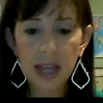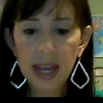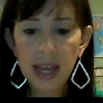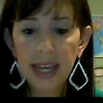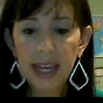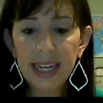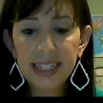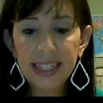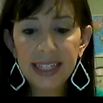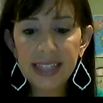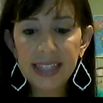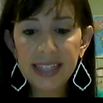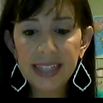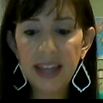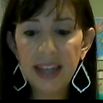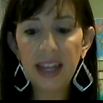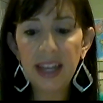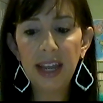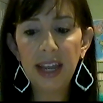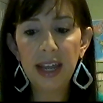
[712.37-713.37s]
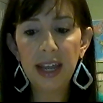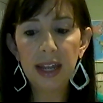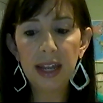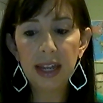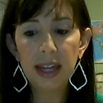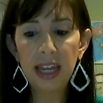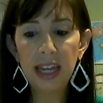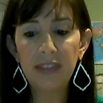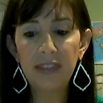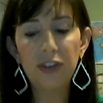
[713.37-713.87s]
He said,
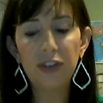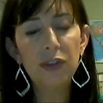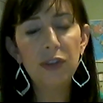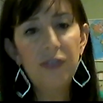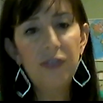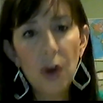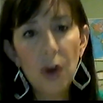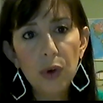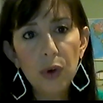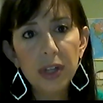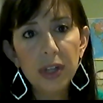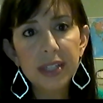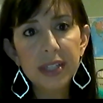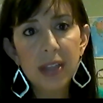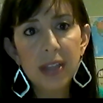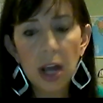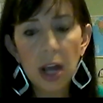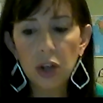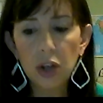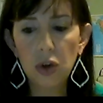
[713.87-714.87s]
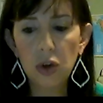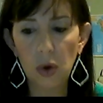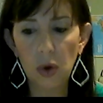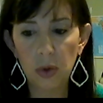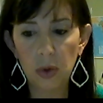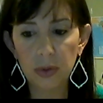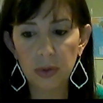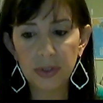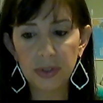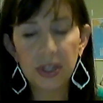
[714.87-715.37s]
if you focus on
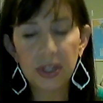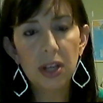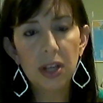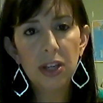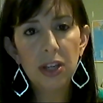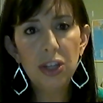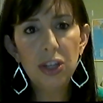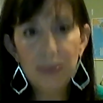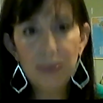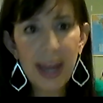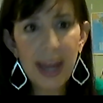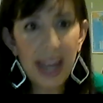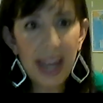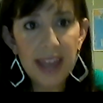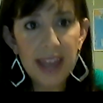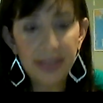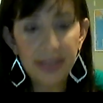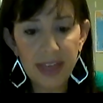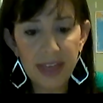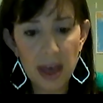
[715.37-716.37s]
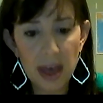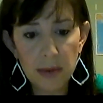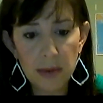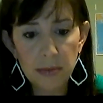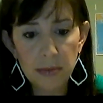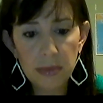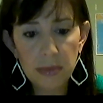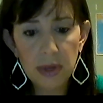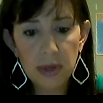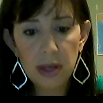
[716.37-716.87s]
goals, you may hit
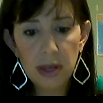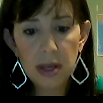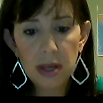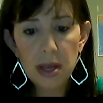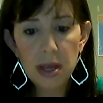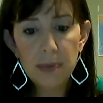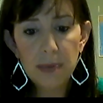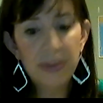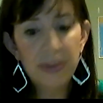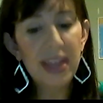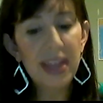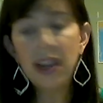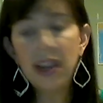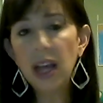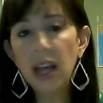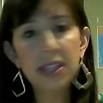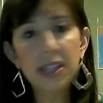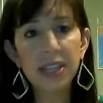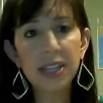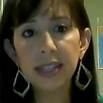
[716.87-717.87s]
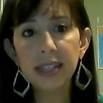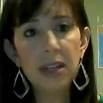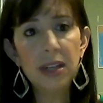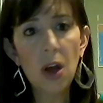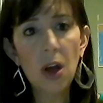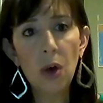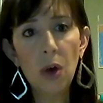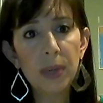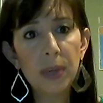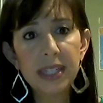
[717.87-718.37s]
them, but that doesn't
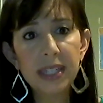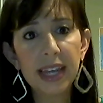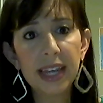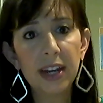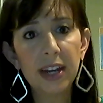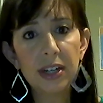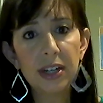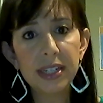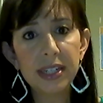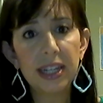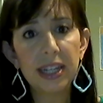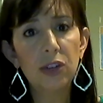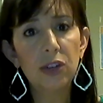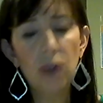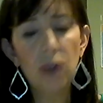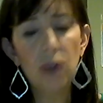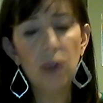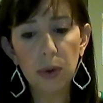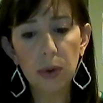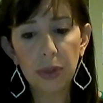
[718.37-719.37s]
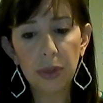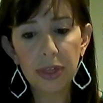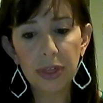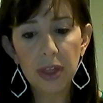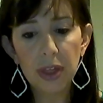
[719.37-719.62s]
always guarantee growth.